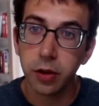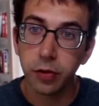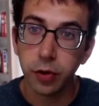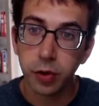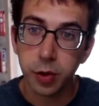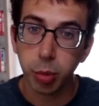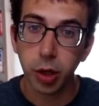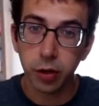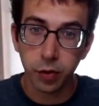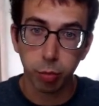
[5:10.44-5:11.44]
first part
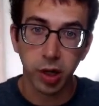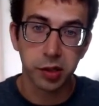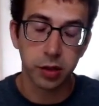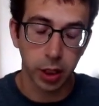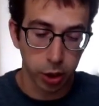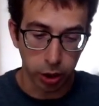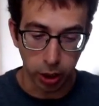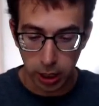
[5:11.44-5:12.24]
of the presentation,